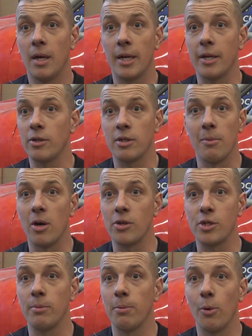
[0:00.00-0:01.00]
You know,
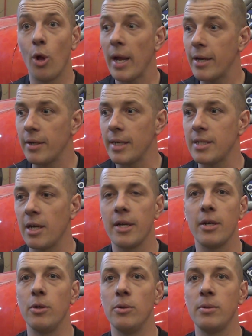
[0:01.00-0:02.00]
tomorrow's Super Bowl, I couldn't even tell
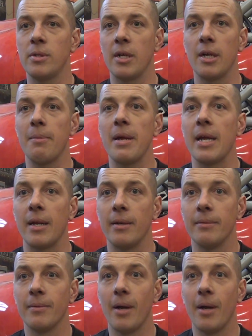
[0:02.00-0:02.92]
you who's going to be in it.